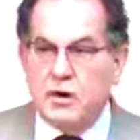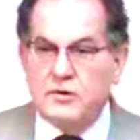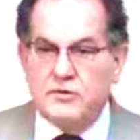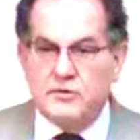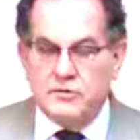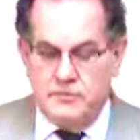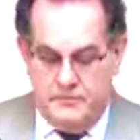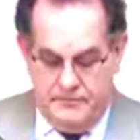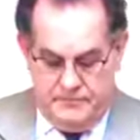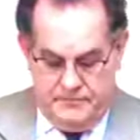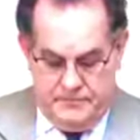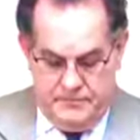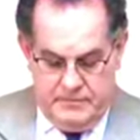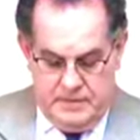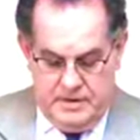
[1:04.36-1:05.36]
works.
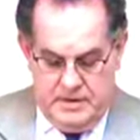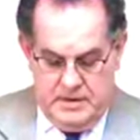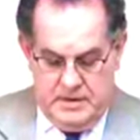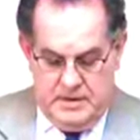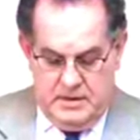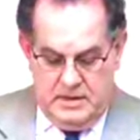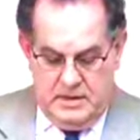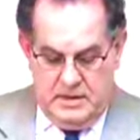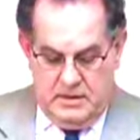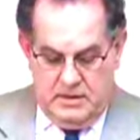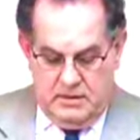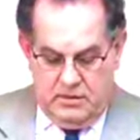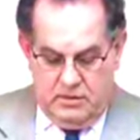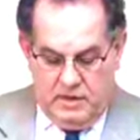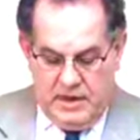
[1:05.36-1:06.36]

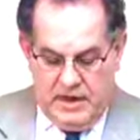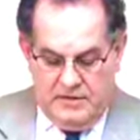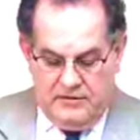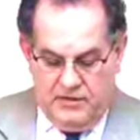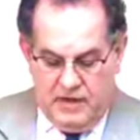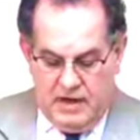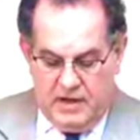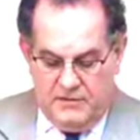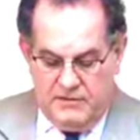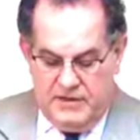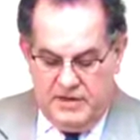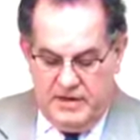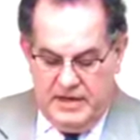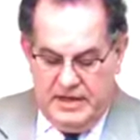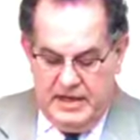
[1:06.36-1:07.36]
Lord, I have
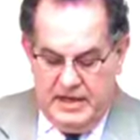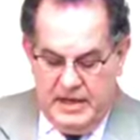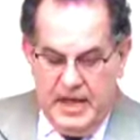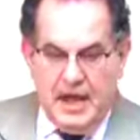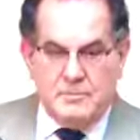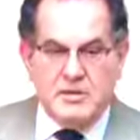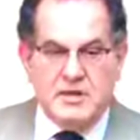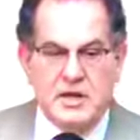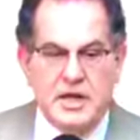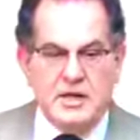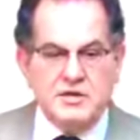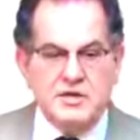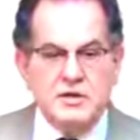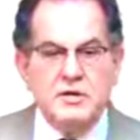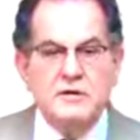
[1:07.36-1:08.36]
loved the
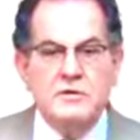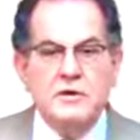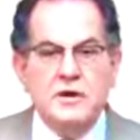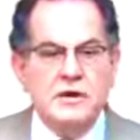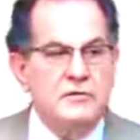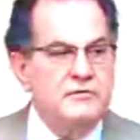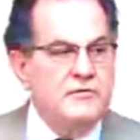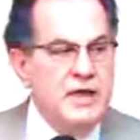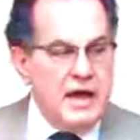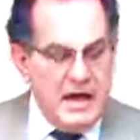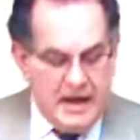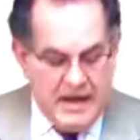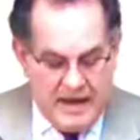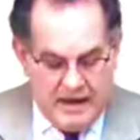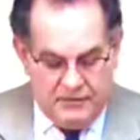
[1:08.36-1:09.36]
habitation of
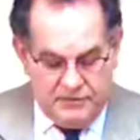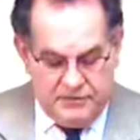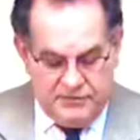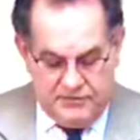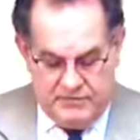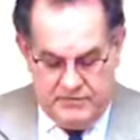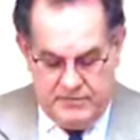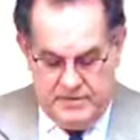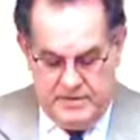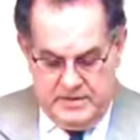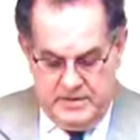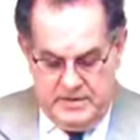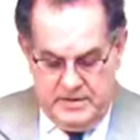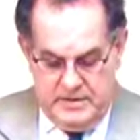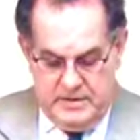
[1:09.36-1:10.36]
thy house,
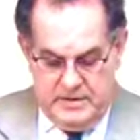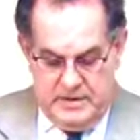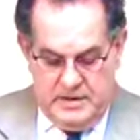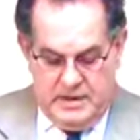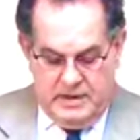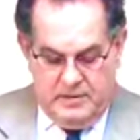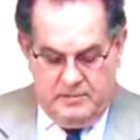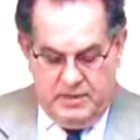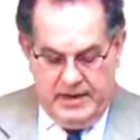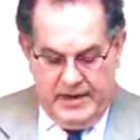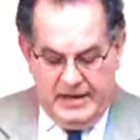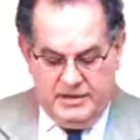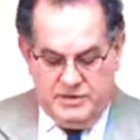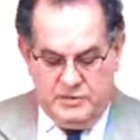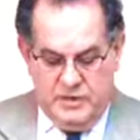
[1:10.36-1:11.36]
the
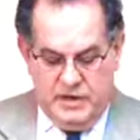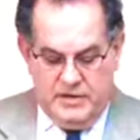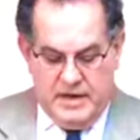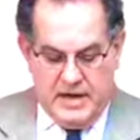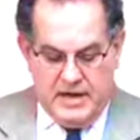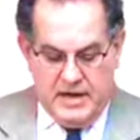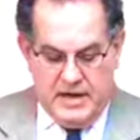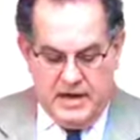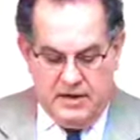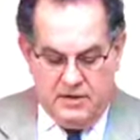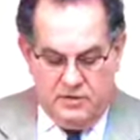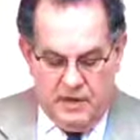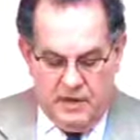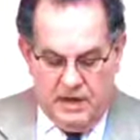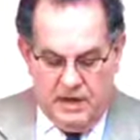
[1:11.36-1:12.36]
place where thine honor
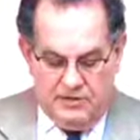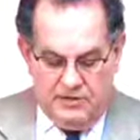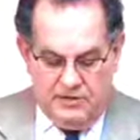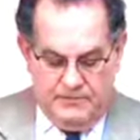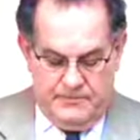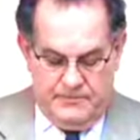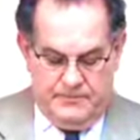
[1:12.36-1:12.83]
dwelleth.